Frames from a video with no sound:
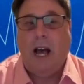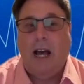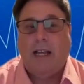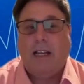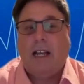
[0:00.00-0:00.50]

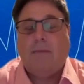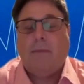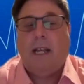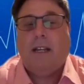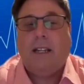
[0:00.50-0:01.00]
Hi,
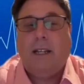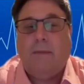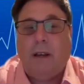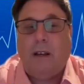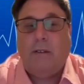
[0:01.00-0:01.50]
I'm Ken
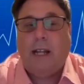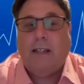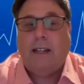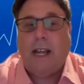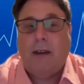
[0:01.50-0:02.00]
Levo,
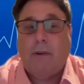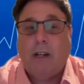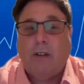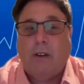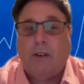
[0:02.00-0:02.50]
and today I
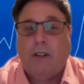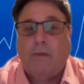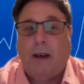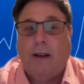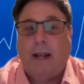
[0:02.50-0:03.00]
want to talk to you
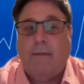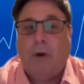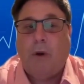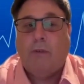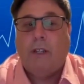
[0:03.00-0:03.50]
about a
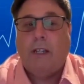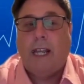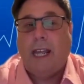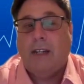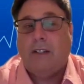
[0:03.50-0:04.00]

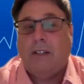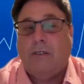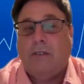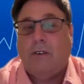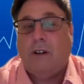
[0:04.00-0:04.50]

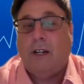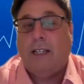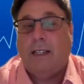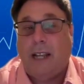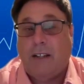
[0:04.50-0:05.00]
multi-cancer early
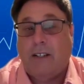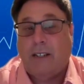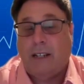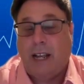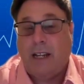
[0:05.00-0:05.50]

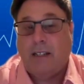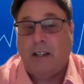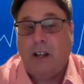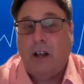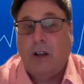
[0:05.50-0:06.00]
detection test
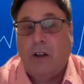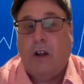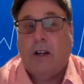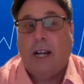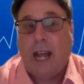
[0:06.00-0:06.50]

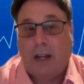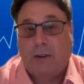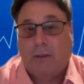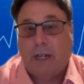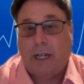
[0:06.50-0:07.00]
called
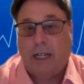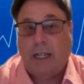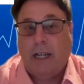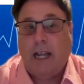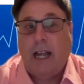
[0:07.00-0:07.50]
Galleri
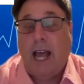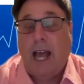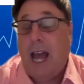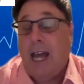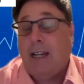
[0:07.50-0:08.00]

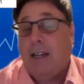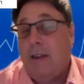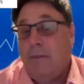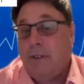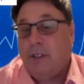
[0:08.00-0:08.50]
and
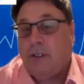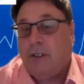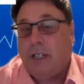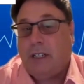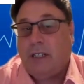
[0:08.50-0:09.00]
life
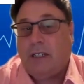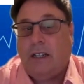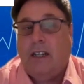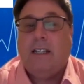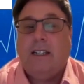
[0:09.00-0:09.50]
insurance.
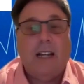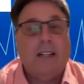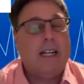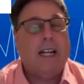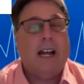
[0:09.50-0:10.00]

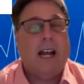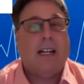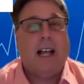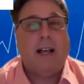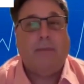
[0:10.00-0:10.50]
Sounds like an odd
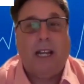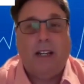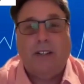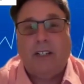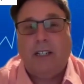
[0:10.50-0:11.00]

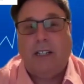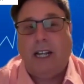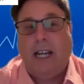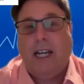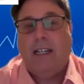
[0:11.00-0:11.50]
combination,
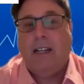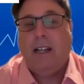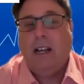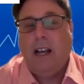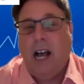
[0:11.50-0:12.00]
and
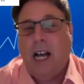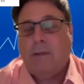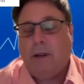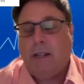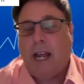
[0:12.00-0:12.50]
I'll
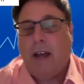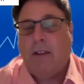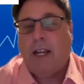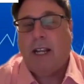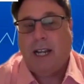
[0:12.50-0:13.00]
explain to you how
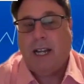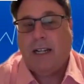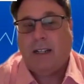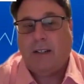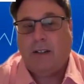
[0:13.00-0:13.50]
they
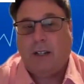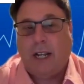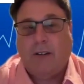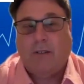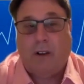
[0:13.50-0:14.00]
connect a little
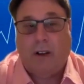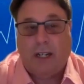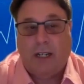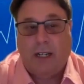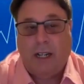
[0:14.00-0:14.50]
later on.